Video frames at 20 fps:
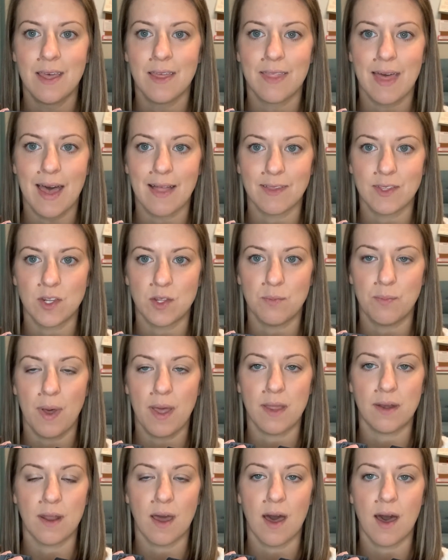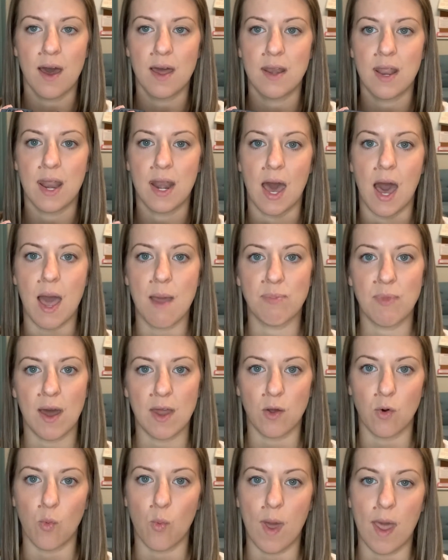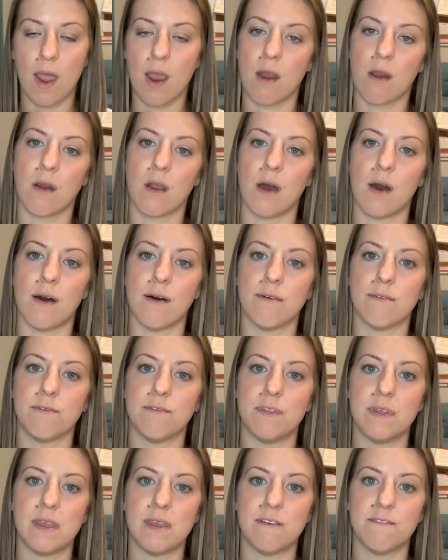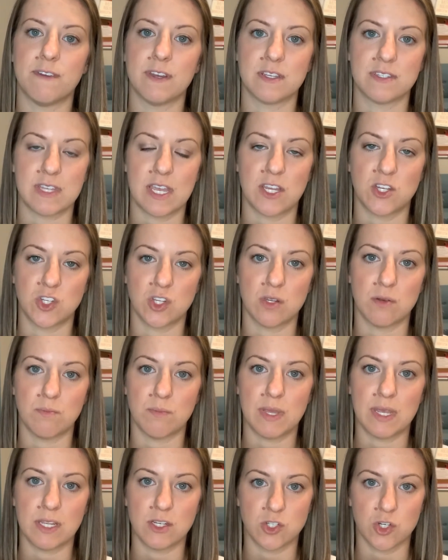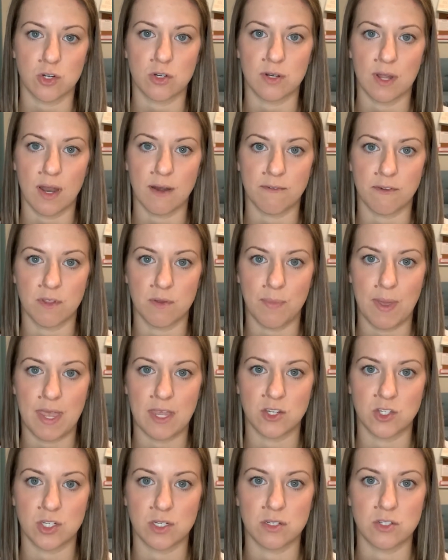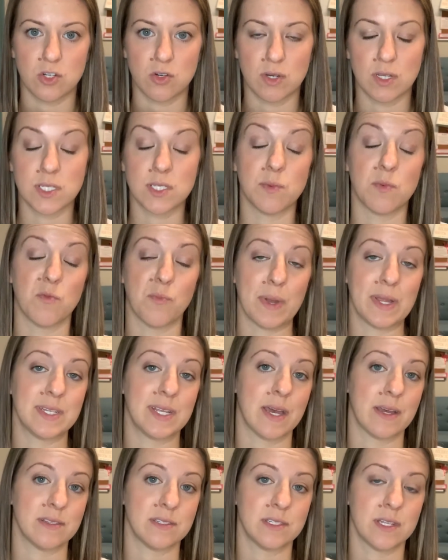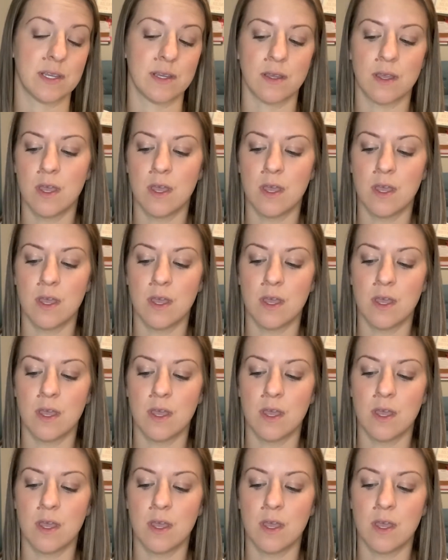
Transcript: that little button on and I'm not aware of the fixation being turned on for the patient during some of my testing.